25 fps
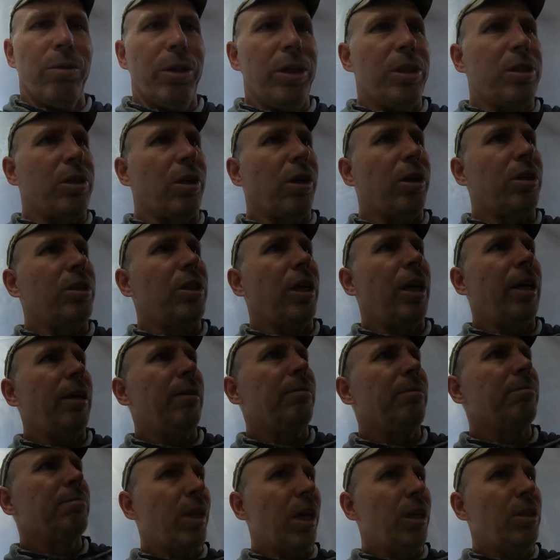research. I
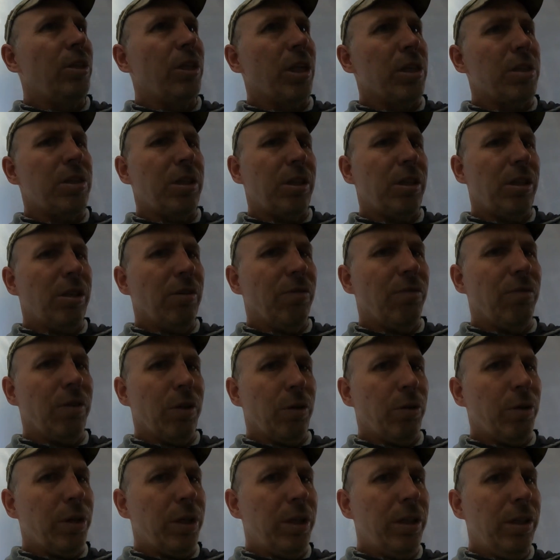adjusted the
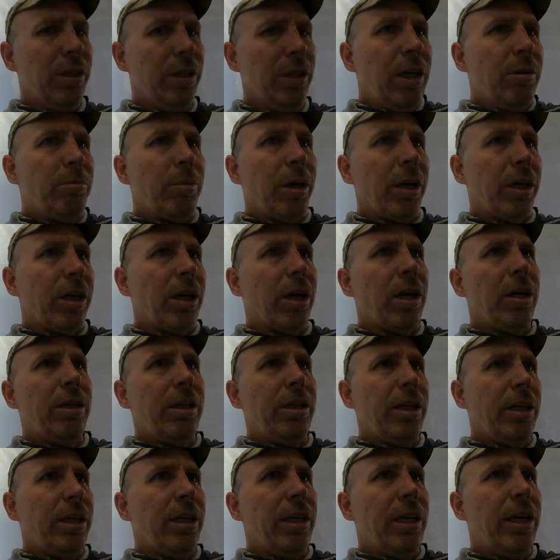fluid in my
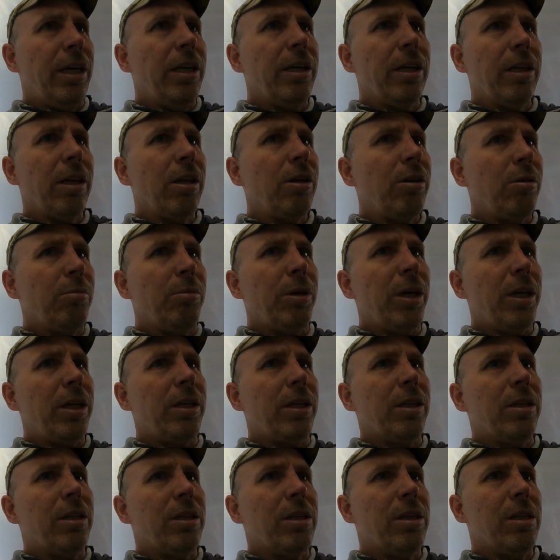gun in a little
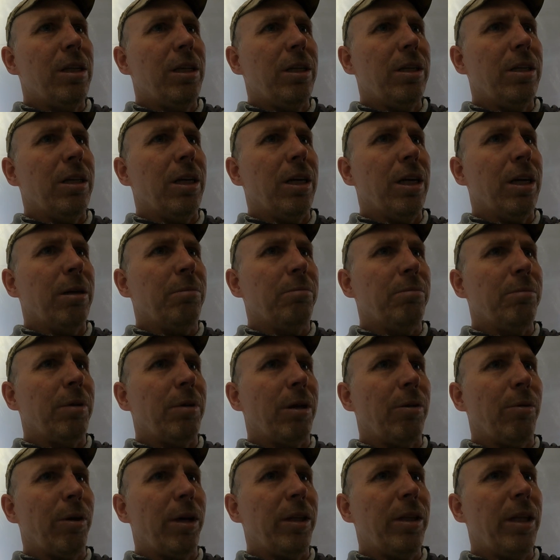bit.
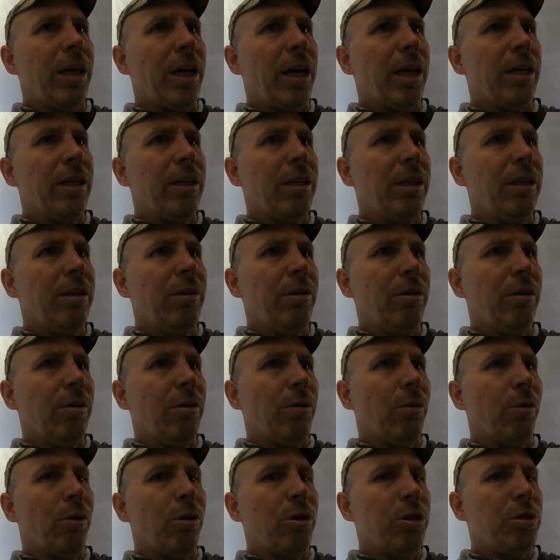I read that
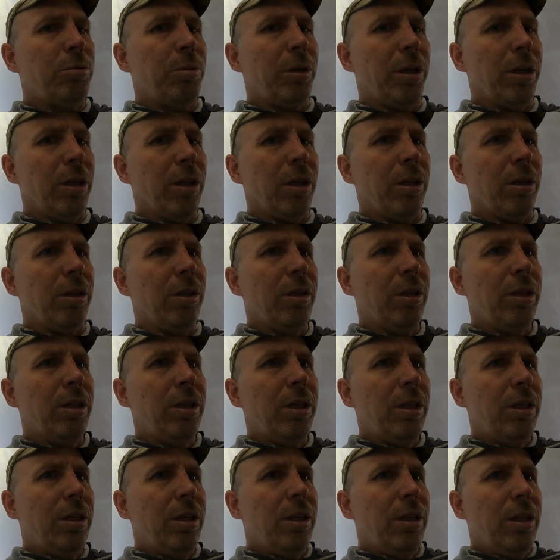orange peel,
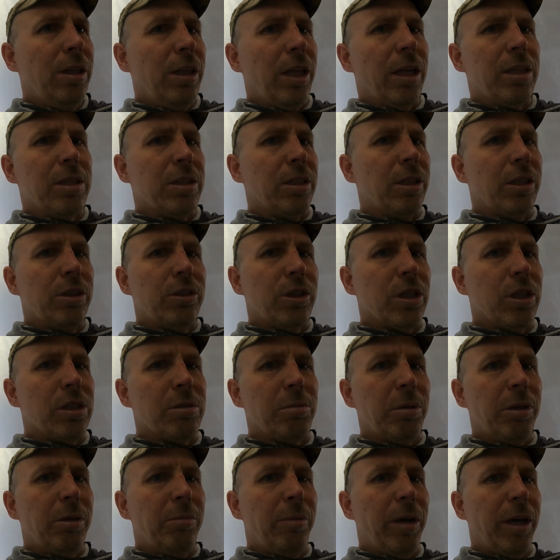that's an
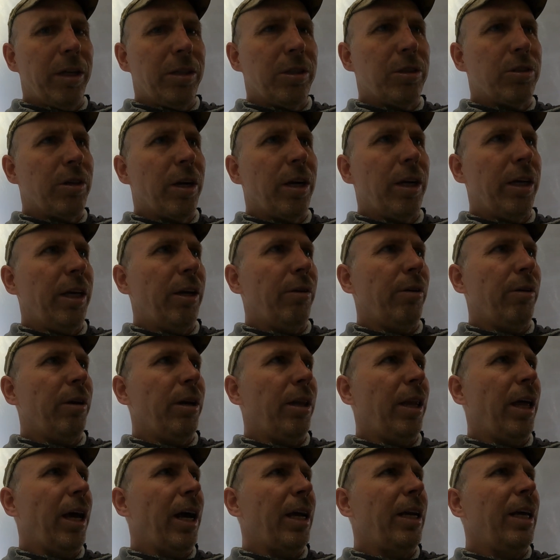adjustment you make to try to get rid
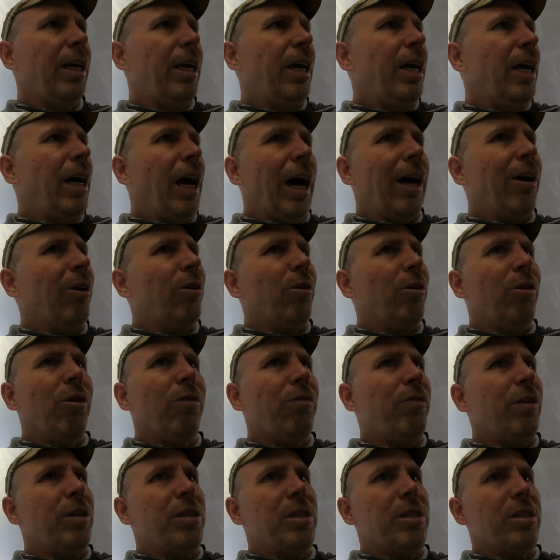of that. I don't know
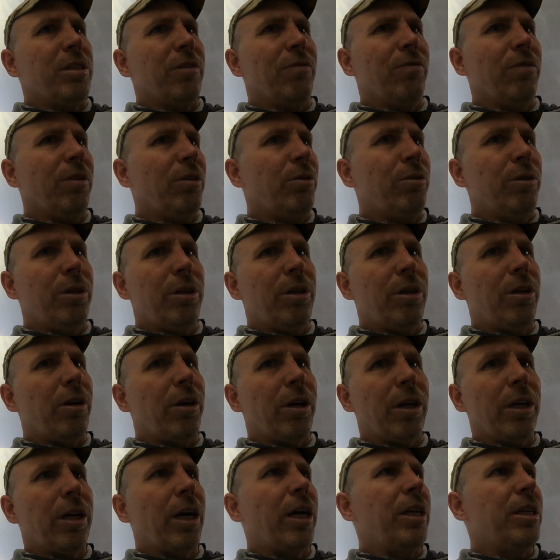if this is a fluid
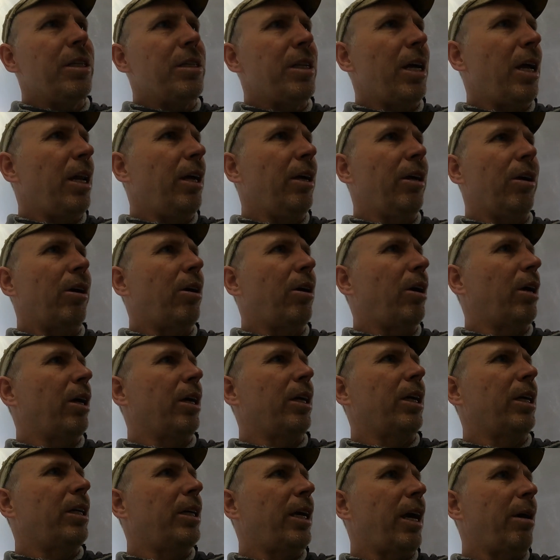or a gun setting or a
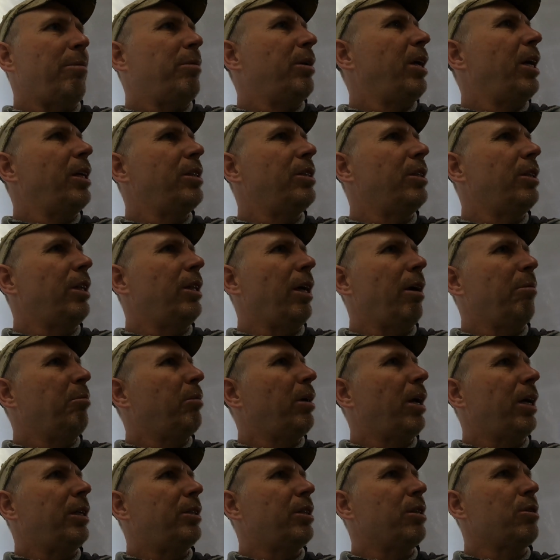contamination thing,
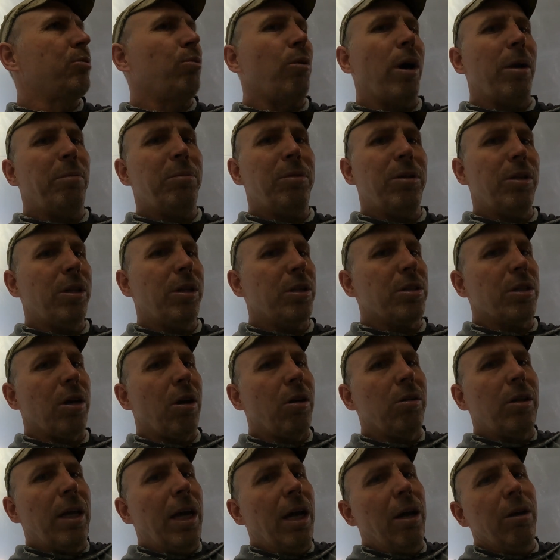but I just wiped this
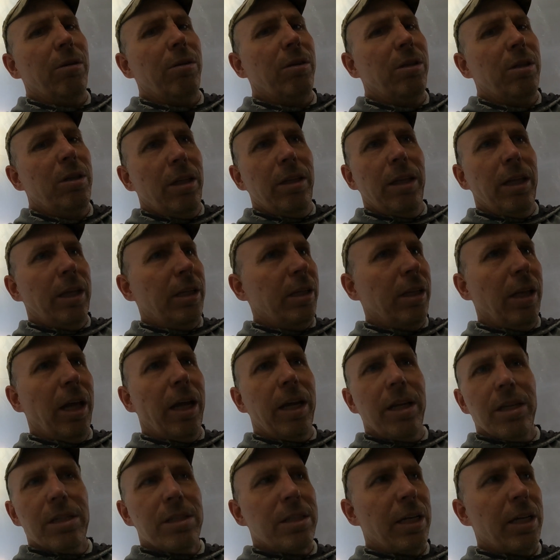all down and then
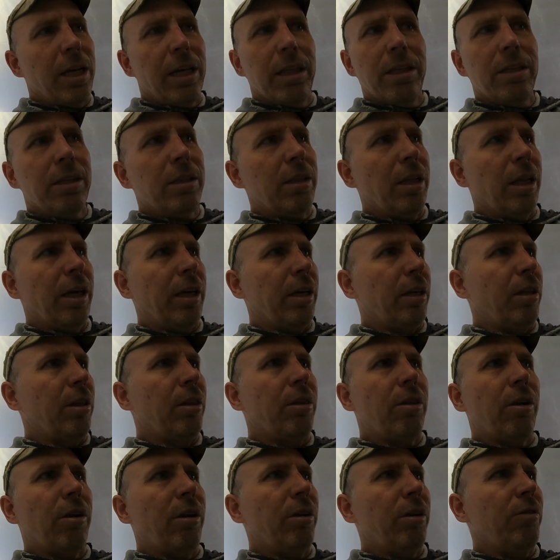let it set like
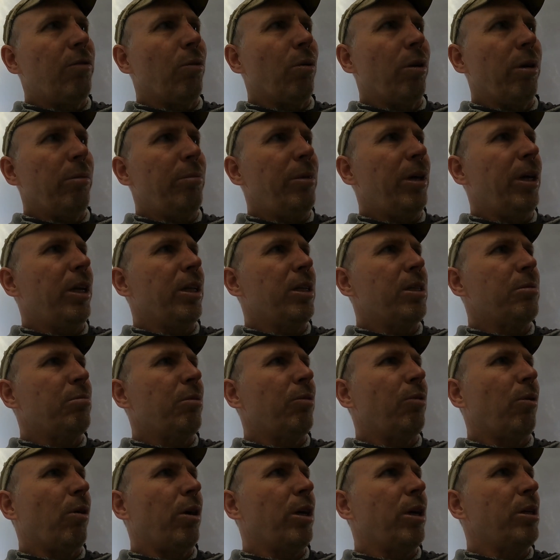30-40 minutes
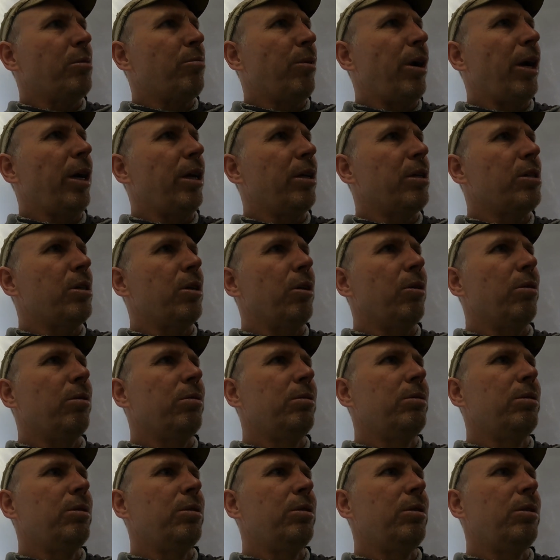before I sprayed it. So
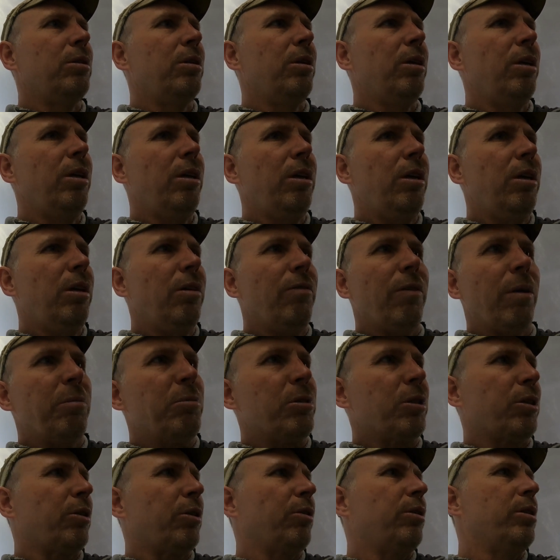if
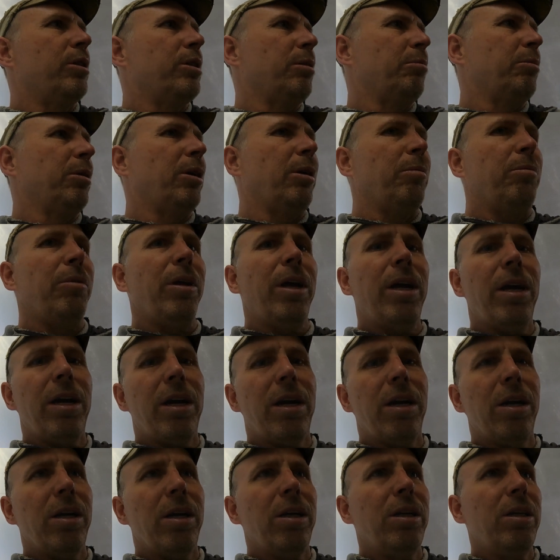I'm screwing something up
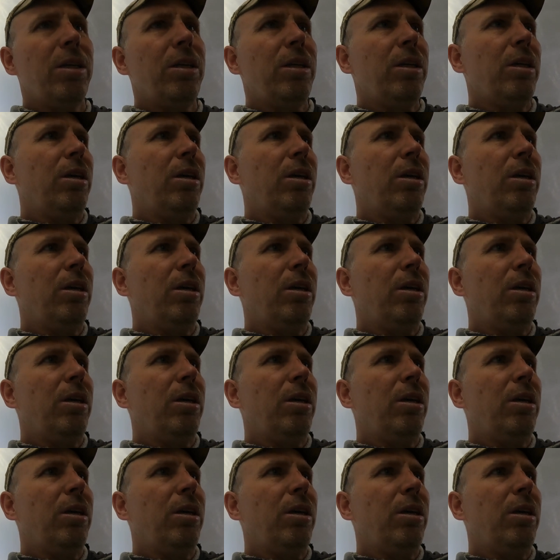there